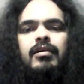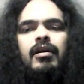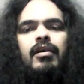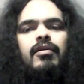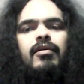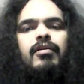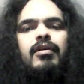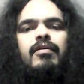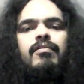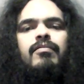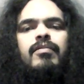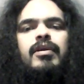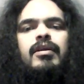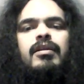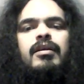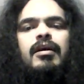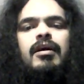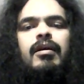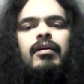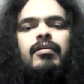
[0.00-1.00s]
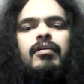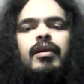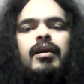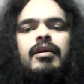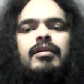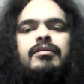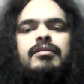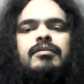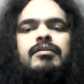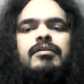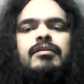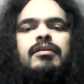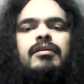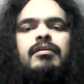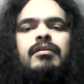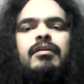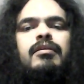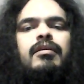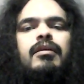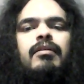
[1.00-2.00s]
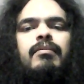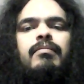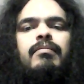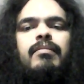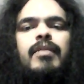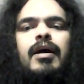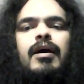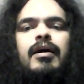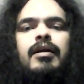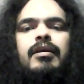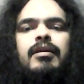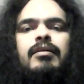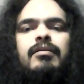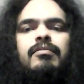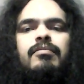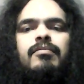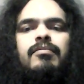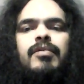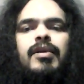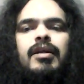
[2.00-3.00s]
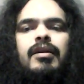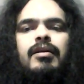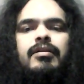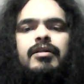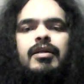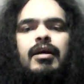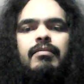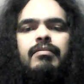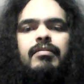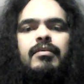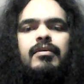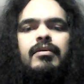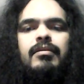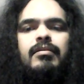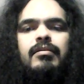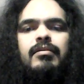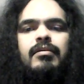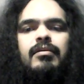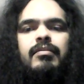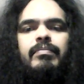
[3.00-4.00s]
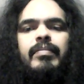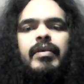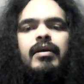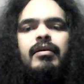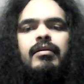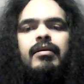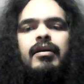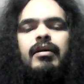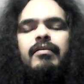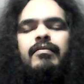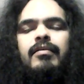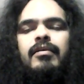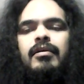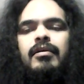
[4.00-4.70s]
You can read that occasionally, come by and read a chapter or a paragraph